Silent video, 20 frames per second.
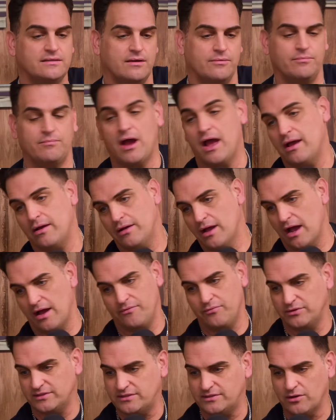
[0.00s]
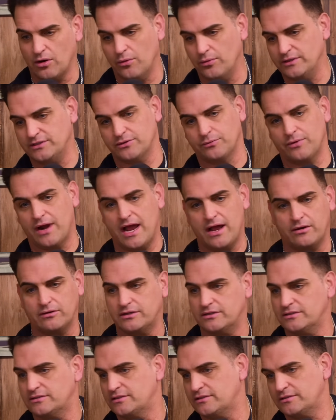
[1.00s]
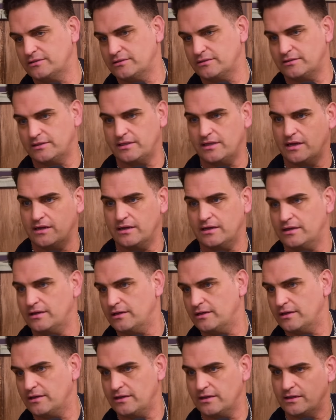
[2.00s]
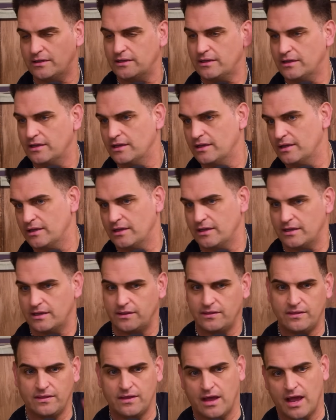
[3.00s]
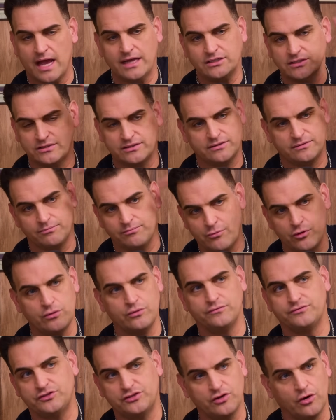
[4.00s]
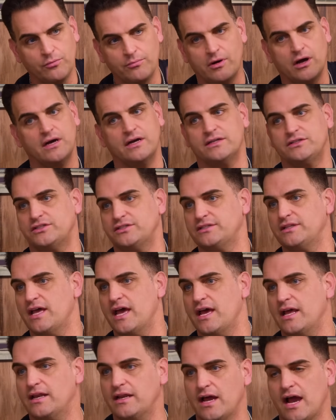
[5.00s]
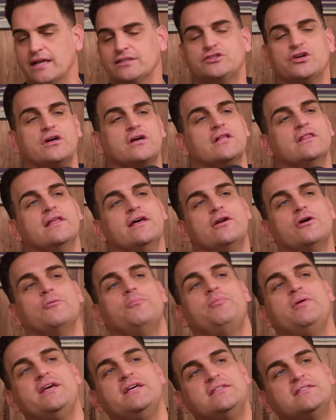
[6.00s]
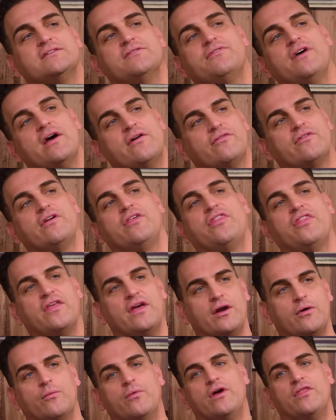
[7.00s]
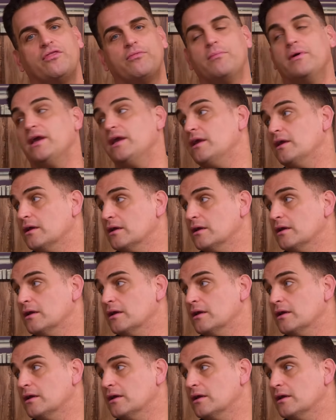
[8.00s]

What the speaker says: I was always around because I just moved so much that I took a little piece of everything with me.